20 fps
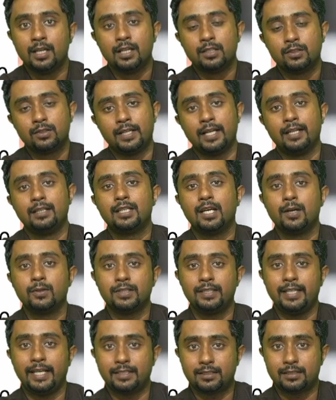So
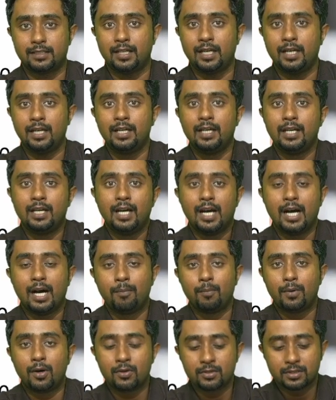10,000 extra
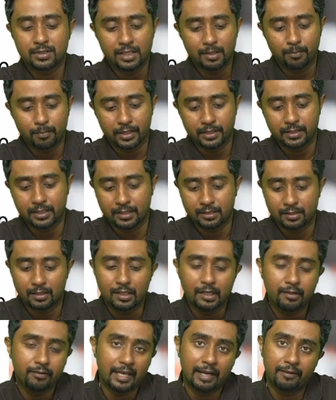amounts depreciation
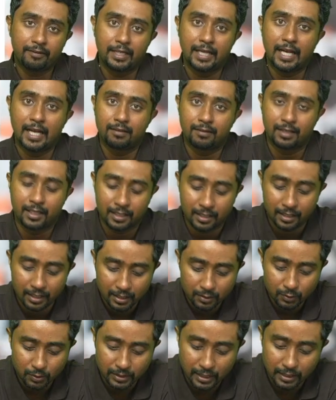only we have to calculate.
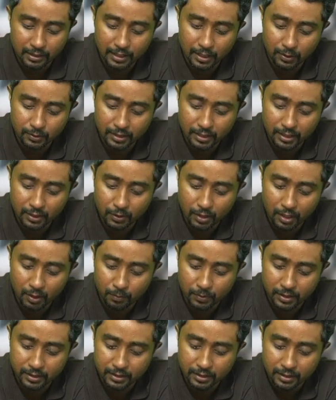So 10,000 into how
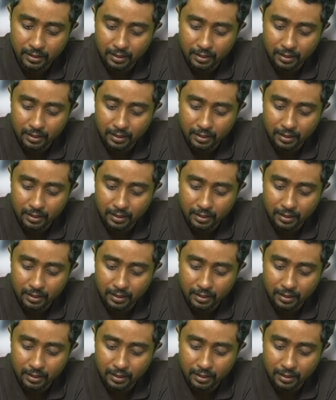much?